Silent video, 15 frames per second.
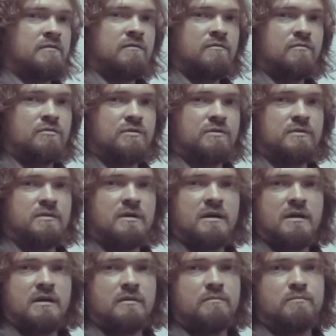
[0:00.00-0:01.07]
for
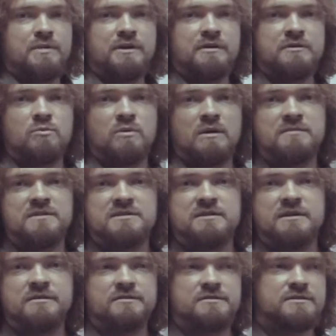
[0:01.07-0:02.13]
beginner web
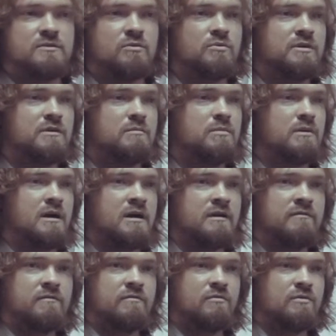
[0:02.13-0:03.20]
designers or a
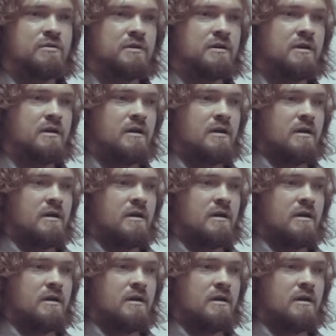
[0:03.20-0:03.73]
blog for